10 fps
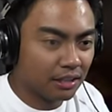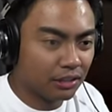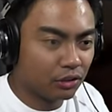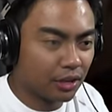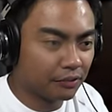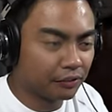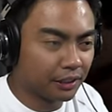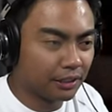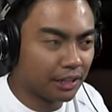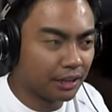You
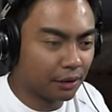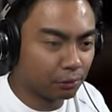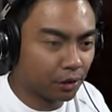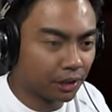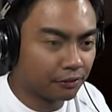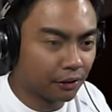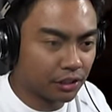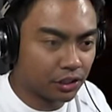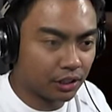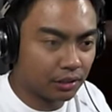definitely need a running
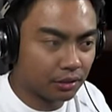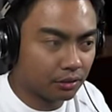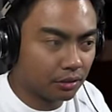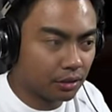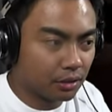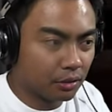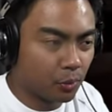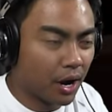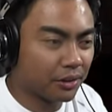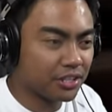function.
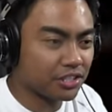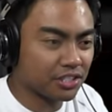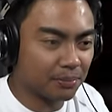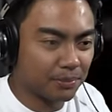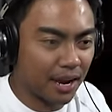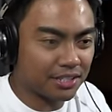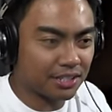Wow, these are some nice